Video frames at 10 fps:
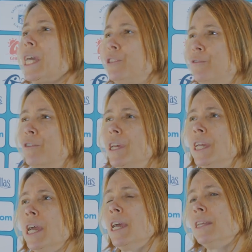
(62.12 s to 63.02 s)

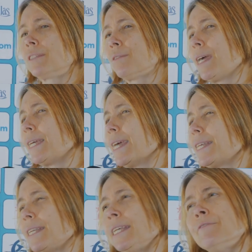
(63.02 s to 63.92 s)
h3. So I
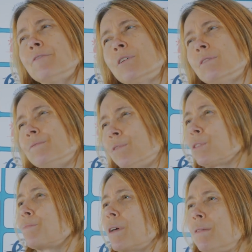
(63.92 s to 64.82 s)
guess e4
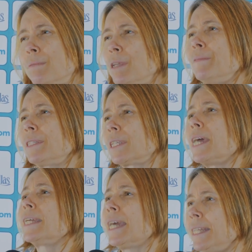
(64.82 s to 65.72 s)
was probably a
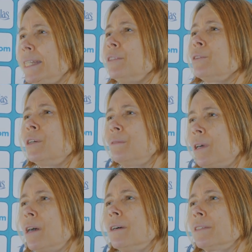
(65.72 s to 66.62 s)
mistake. I needed to go
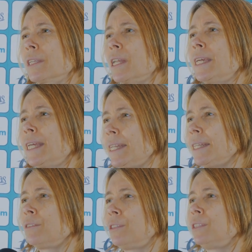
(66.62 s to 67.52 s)
castling. I
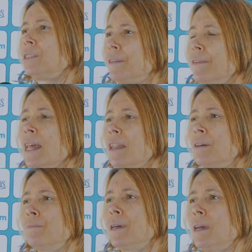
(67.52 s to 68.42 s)
needed to
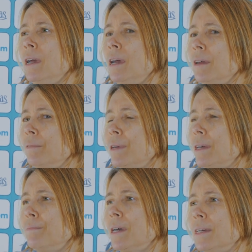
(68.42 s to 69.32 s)
develop
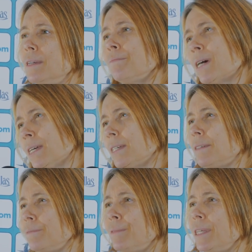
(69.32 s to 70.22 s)

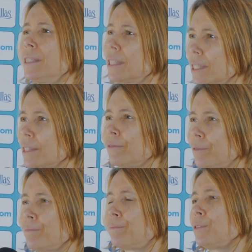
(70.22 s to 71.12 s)
my pieces
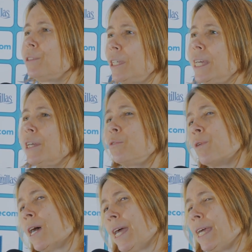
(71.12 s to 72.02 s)
and put the king
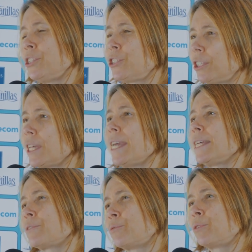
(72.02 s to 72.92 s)
away. And she
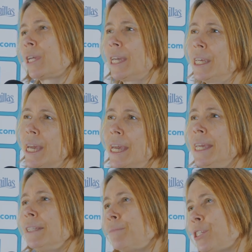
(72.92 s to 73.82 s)
takes rook
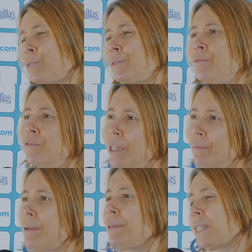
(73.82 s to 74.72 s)
ae8, bishop c3,
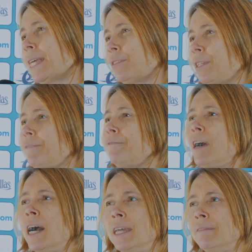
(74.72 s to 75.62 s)
and maybe take on
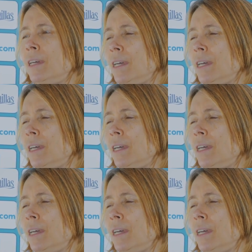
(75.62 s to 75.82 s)
e5.